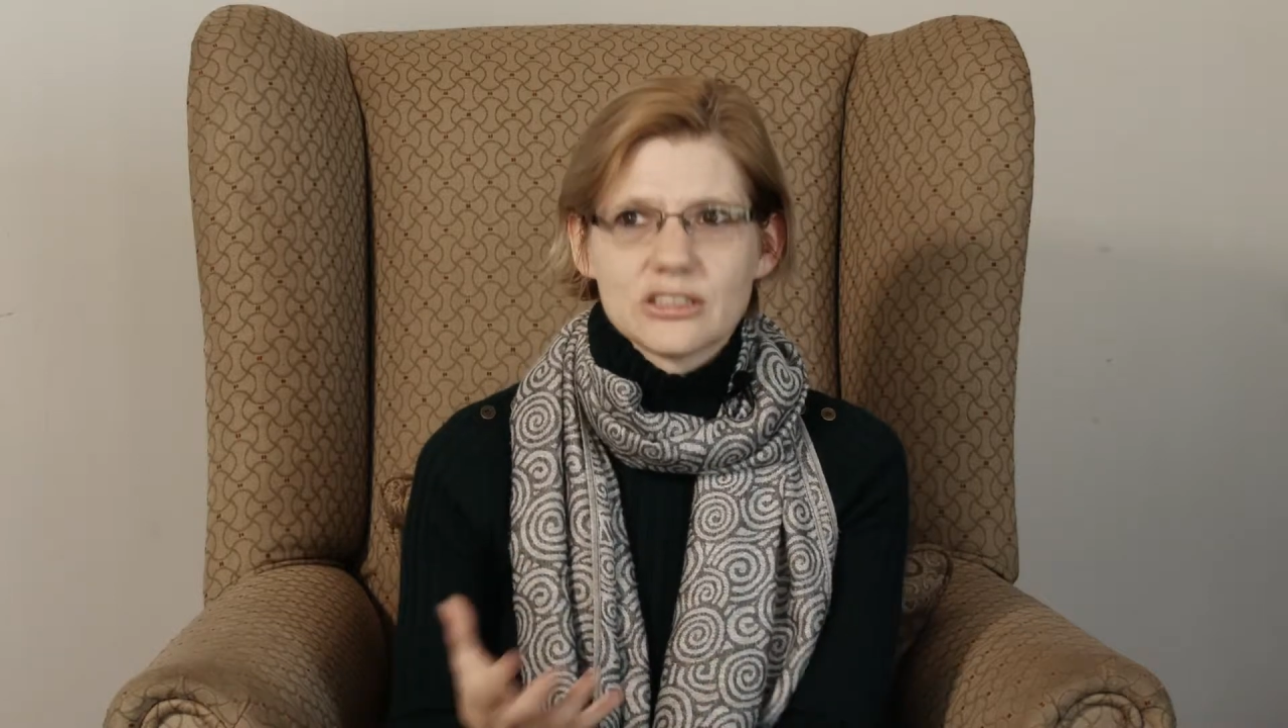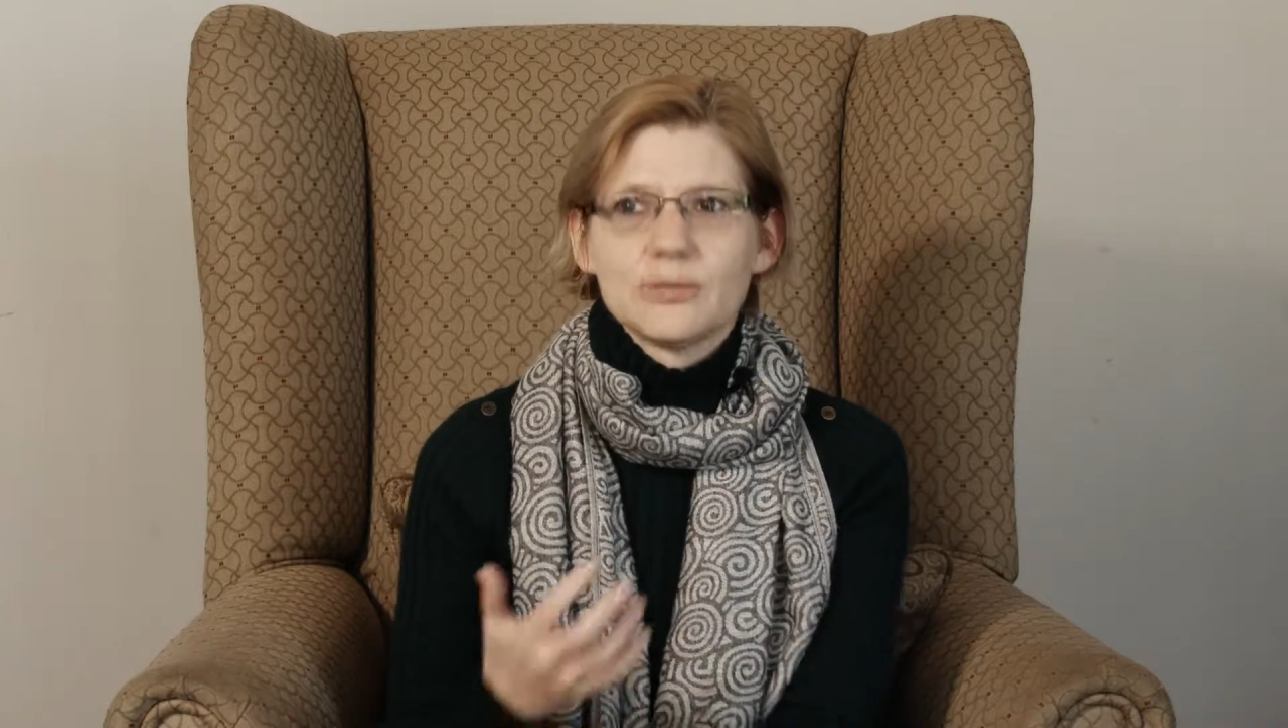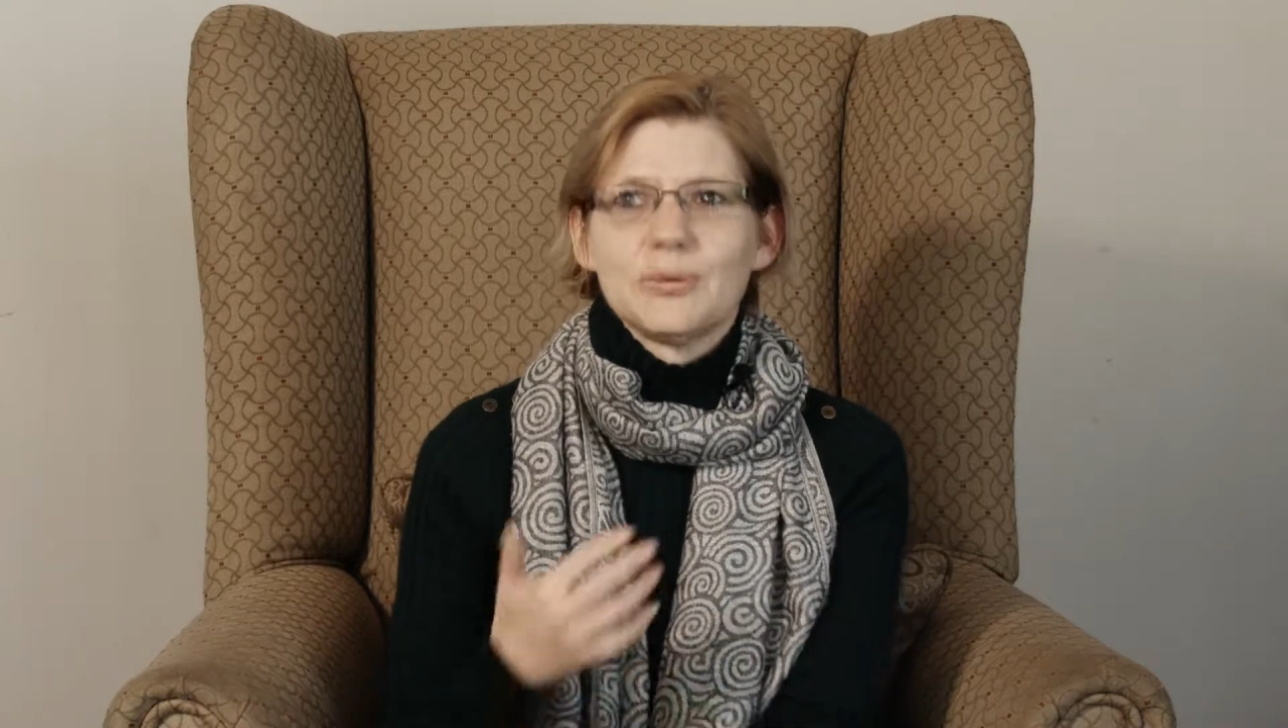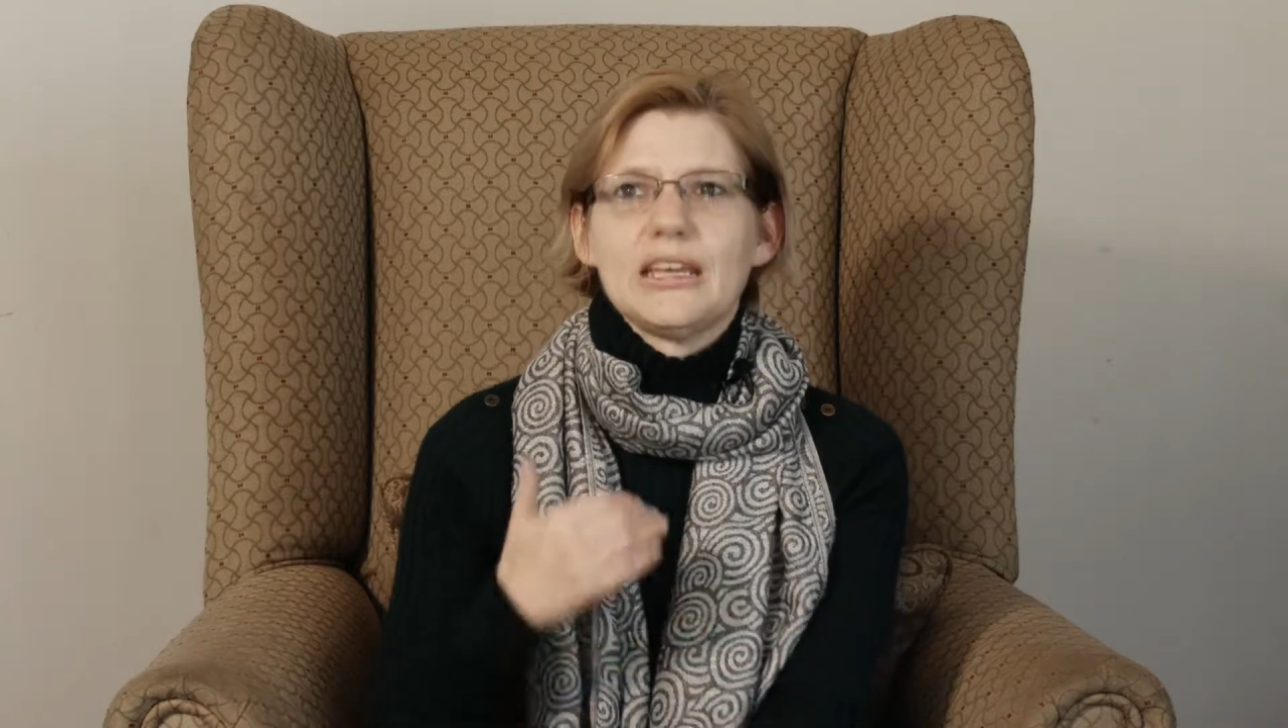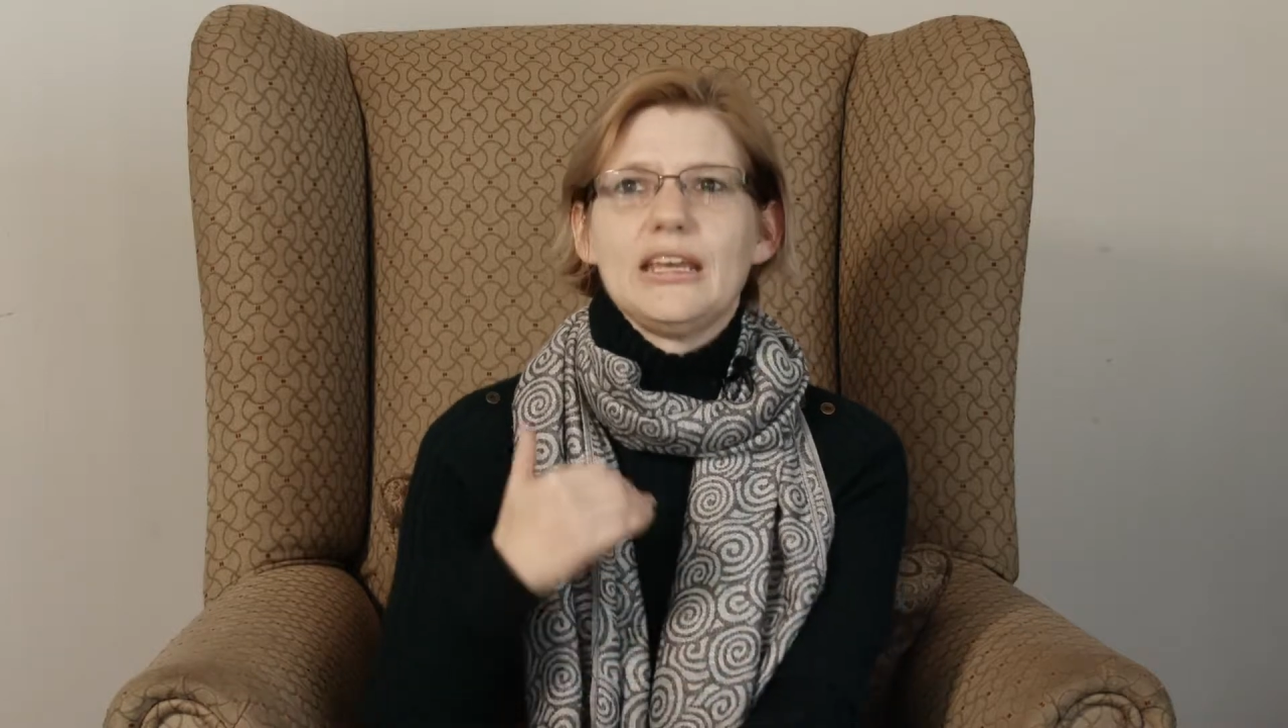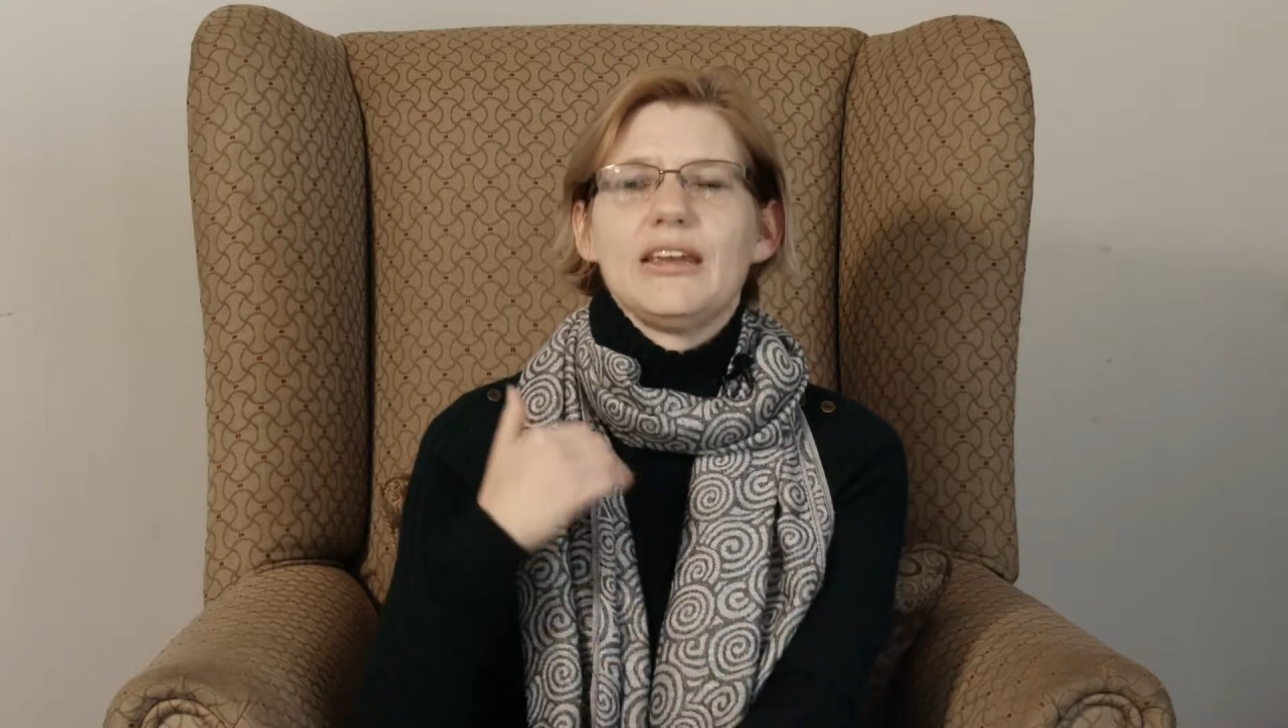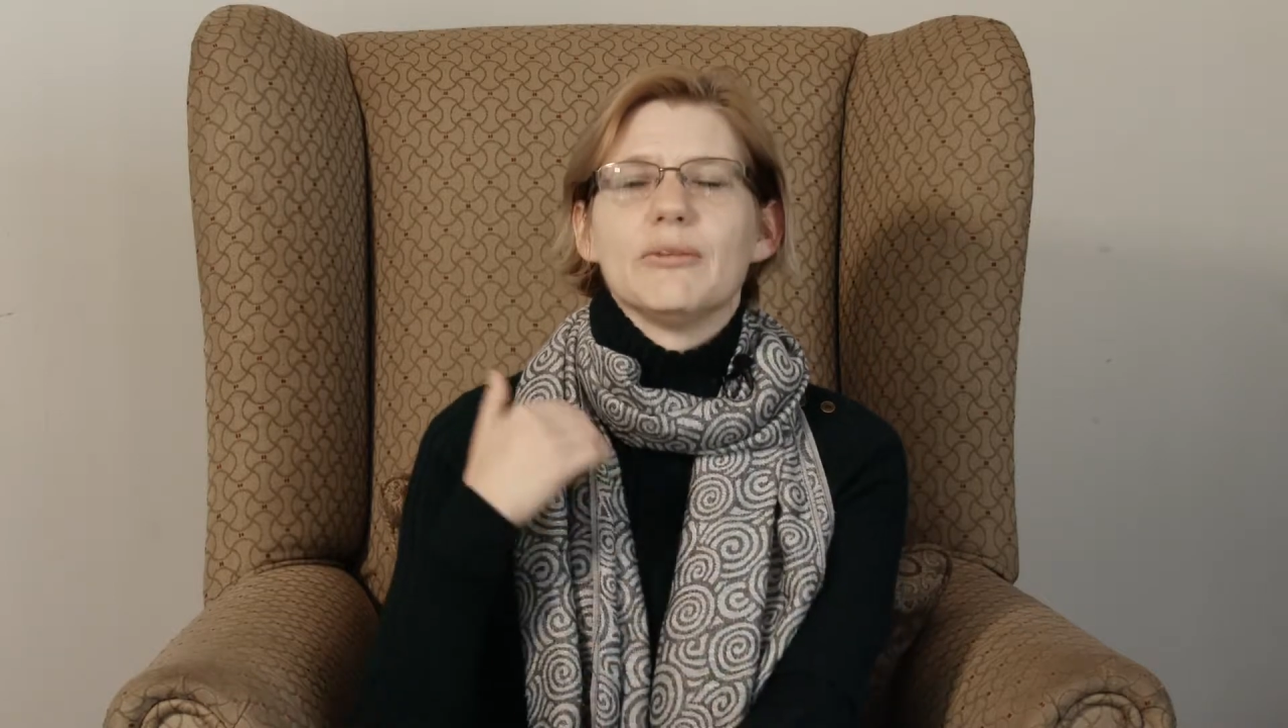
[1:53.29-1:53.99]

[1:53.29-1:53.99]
to be